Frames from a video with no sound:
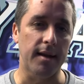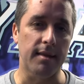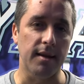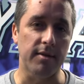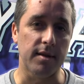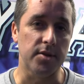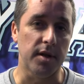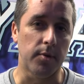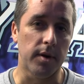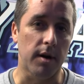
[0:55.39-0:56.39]
I think this
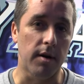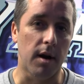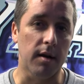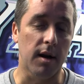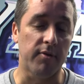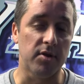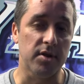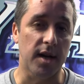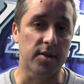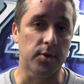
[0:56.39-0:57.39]
year with our non-conference
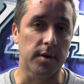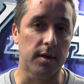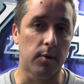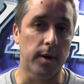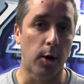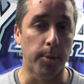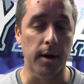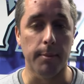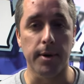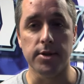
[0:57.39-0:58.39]
schedule, you know, we open
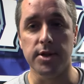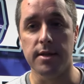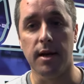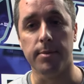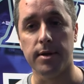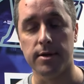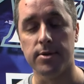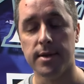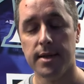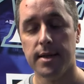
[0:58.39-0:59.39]
up at
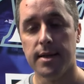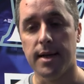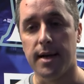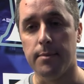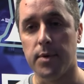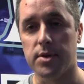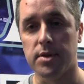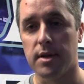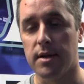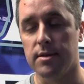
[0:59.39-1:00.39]
GW, which is
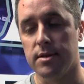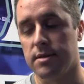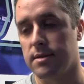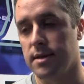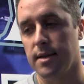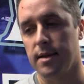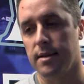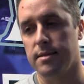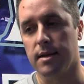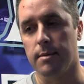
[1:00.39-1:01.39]
going to
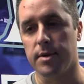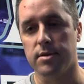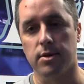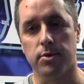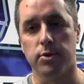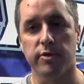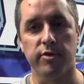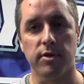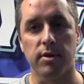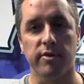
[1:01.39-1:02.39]
it's going to be so cool
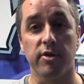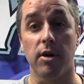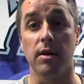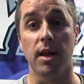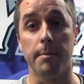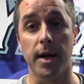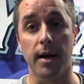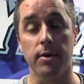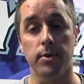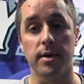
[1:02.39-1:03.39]
for our
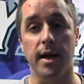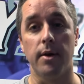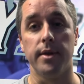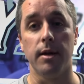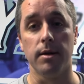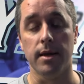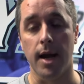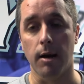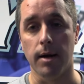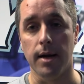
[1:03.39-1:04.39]
alumni who are down there in the
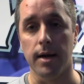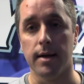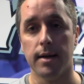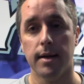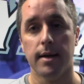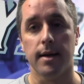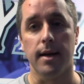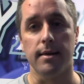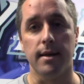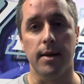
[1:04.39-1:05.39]
area.
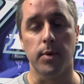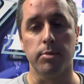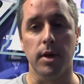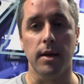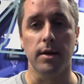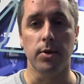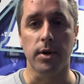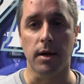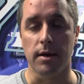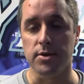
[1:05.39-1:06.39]
And then we're playing
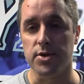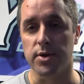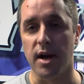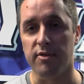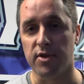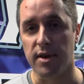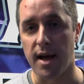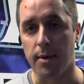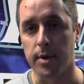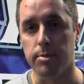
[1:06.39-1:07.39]
UConn soon after
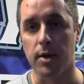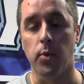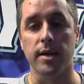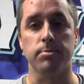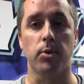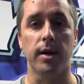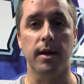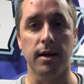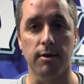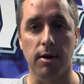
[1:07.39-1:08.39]
that. We play West Point
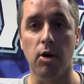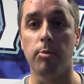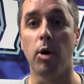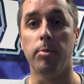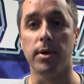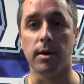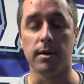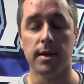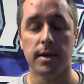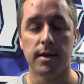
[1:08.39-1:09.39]
here, our home opener,
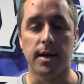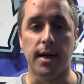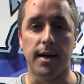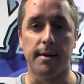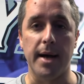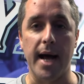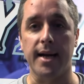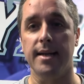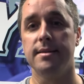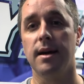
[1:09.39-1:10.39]
at
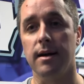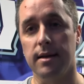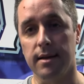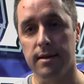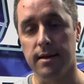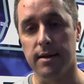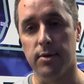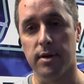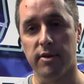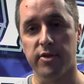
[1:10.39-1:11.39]
Kentucky, you
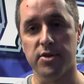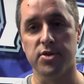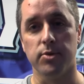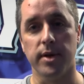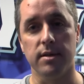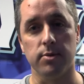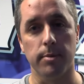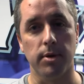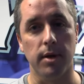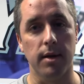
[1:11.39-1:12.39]
know, in our first 2 weeks. So we
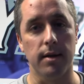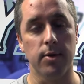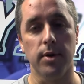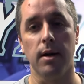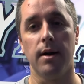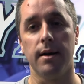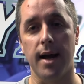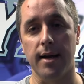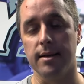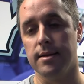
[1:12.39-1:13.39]
play UConn
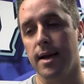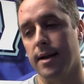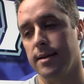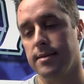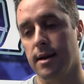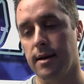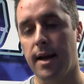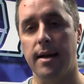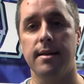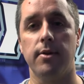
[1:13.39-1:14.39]
and at Kentucky,
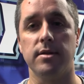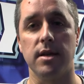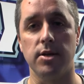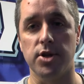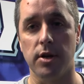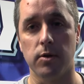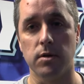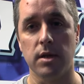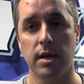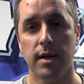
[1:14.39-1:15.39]
down at St.
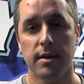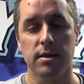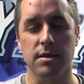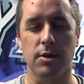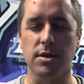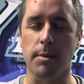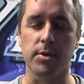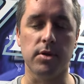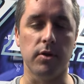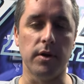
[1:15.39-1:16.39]
Joe's. Just those
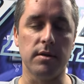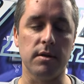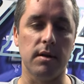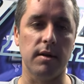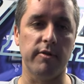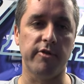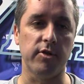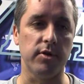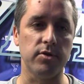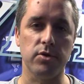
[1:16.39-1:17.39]
opportunities
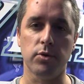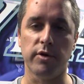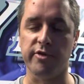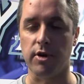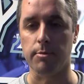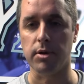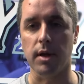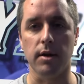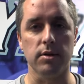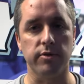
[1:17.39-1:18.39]
for the school, for our
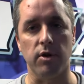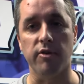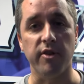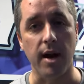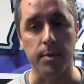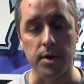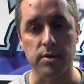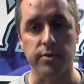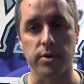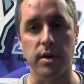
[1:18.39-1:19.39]
players, for our families,
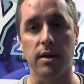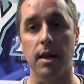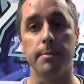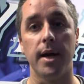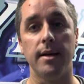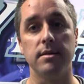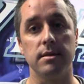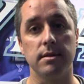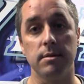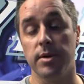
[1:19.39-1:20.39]
for the alumni
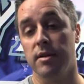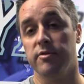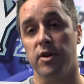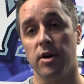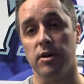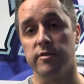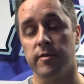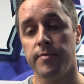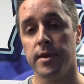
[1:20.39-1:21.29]
to be involved.